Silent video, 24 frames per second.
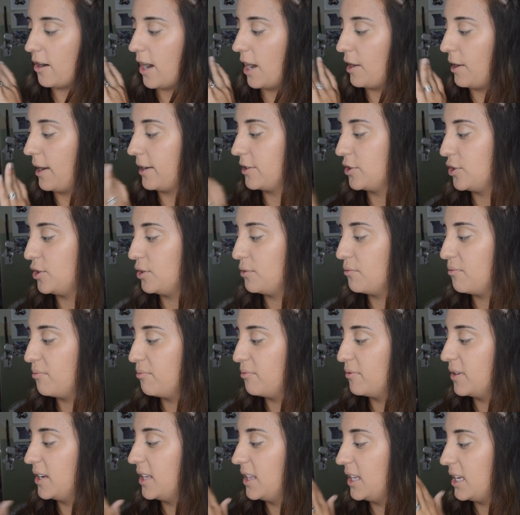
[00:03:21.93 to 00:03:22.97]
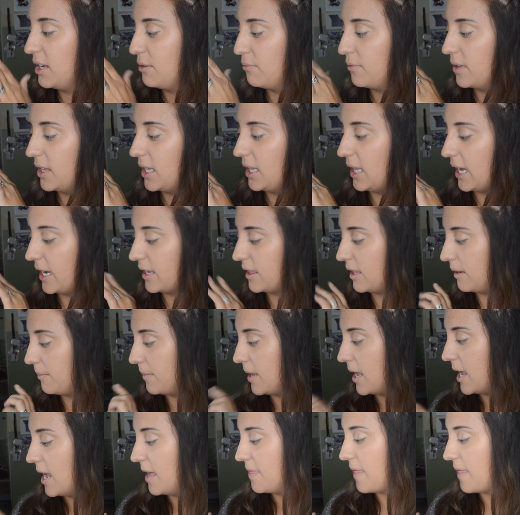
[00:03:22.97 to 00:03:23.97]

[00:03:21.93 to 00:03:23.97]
I actually really like them.